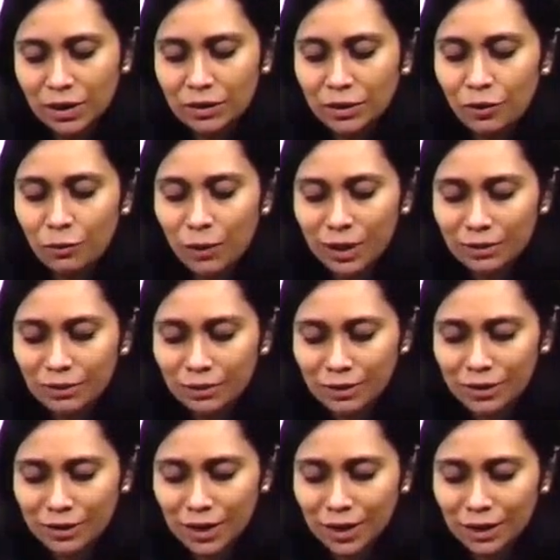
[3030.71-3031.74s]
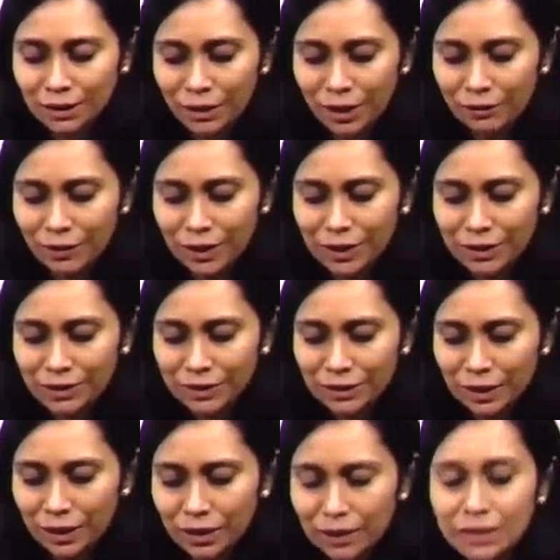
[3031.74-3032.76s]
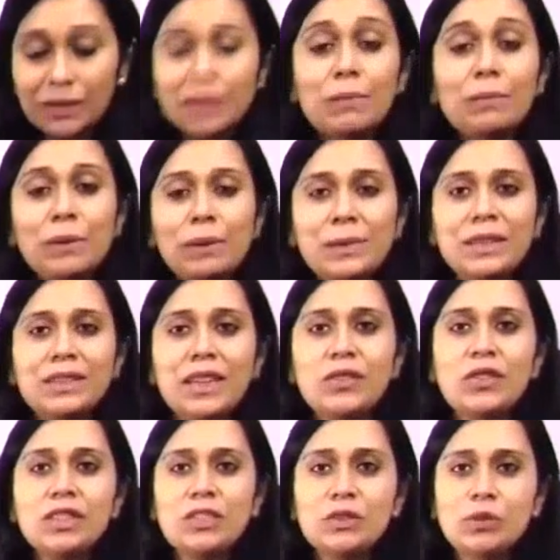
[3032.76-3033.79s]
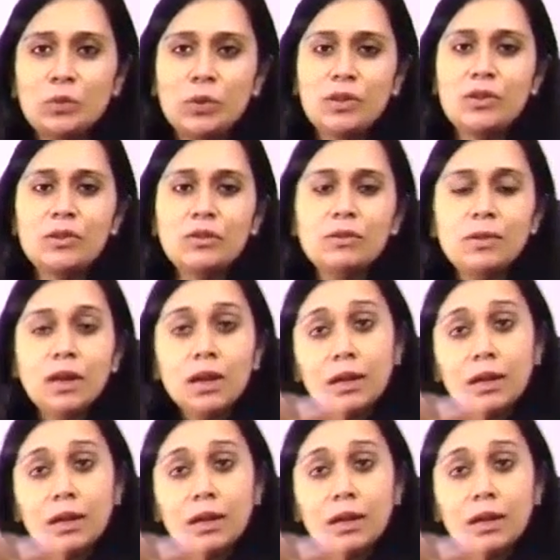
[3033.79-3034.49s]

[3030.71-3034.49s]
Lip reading: Now one thing, a very simple mistake which the students do,